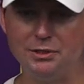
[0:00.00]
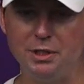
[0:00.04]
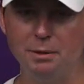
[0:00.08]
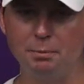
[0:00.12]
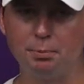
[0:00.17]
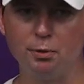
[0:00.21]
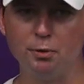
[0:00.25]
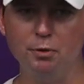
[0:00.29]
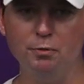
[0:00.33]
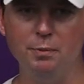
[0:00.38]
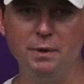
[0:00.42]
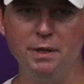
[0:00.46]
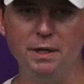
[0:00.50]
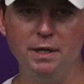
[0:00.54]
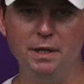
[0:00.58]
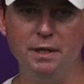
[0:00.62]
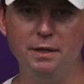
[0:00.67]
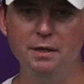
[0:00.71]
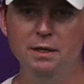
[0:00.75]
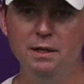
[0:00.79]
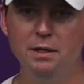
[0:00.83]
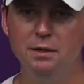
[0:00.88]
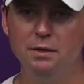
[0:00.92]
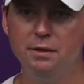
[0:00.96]
The improvement
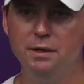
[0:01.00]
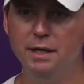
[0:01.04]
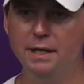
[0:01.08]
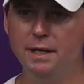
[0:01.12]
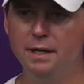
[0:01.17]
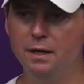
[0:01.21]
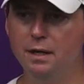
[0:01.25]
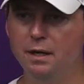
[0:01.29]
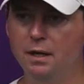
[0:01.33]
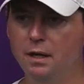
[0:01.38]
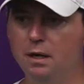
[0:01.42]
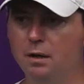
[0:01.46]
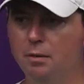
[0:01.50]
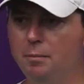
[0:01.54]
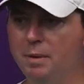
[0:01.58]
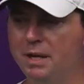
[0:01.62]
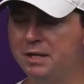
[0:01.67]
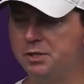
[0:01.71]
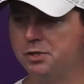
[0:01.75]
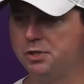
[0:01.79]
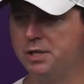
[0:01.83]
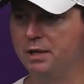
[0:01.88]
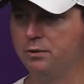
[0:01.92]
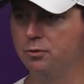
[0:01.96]
that
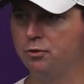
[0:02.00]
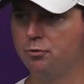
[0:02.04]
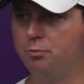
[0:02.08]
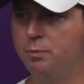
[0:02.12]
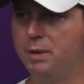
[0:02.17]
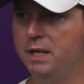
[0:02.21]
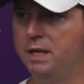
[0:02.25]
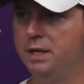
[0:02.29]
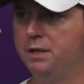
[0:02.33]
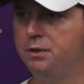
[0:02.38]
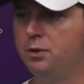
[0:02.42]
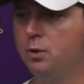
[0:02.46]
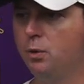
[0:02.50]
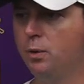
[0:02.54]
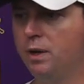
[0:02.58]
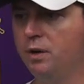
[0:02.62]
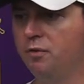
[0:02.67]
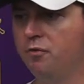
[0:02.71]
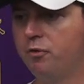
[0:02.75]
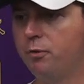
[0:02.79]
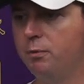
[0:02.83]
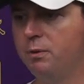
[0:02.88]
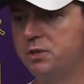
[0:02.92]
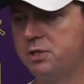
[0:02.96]
Mason Taylor's made going
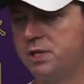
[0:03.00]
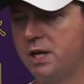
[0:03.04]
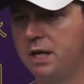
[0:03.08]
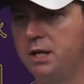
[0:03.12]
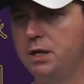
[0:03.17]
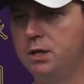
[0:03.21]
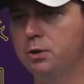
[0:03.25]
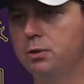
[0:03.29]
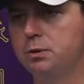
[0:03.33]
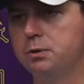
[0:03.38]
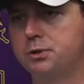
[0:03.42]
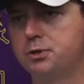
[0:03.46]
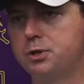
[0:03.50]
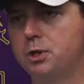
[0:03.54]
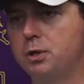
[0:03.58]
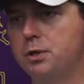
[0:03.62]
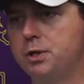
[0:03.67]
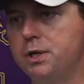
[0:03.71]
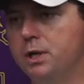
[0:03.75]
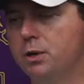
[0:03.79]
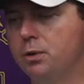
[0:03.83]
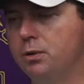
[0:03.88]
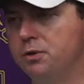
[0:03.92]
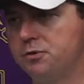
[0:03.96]
in from his second year to his
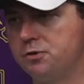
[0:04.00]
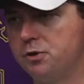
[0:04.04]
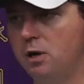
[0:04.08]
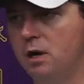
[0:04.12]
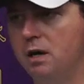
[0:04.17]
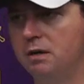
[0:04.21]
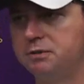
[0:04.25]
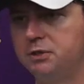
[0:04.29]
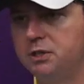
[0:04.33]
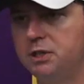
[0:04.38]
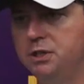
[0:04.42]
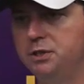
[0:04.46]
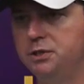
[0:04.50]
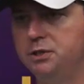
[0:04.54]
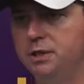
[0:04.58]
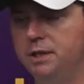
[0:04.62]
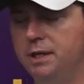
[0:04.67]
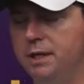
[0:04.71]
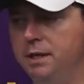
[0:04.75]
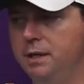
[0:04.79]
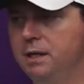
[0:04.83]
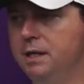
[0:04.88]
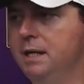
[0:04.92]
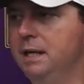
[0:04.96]
third year this
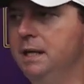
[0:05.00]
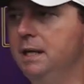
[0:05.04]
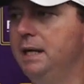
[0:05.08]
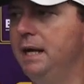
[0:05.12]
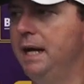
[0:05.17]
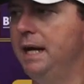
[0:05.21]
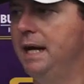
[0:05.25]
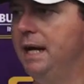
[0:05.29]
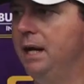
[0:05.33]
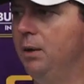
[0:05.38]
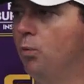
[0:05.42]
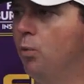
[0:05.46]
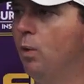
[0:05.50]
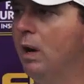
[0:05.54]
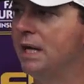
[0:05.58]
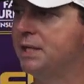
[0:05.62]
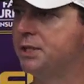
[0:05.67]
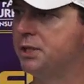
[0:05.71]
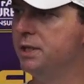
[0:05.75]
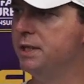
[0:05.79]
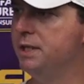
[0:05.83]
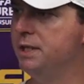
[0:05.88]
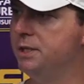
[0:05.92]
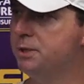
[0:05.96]
offseason and
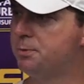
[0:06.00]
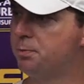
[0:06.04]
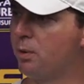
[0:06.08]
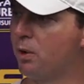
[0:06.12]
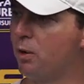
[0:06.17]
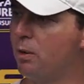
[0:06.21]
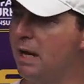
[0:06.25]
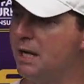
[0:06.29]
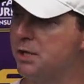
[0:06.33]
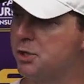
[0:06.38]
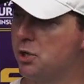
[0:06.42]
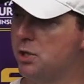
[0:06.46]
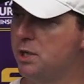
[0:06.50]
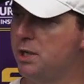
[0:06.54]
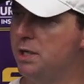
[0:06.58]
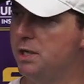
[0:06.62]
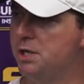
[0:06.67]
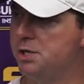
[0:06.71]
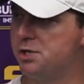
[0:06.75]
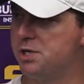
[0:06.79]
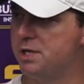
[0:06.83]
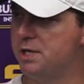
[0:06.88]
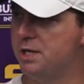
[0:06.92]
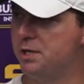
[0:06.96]
watching his progression
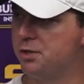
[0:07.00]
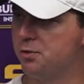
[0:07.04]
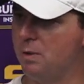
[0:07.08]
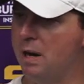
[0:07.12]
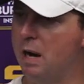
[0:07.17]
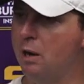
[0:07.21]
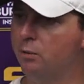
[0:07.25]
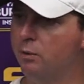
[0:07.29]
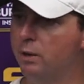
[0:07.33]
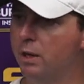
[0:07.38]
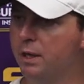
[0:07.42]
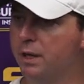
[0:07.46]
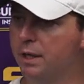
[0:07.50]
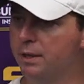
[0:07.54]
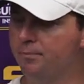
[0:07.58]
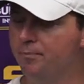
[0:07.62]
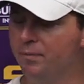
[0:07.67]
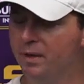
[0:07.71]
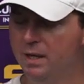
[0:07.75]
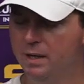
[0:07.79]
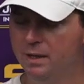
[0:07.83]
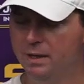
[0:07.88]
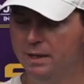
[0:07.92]
in his route running,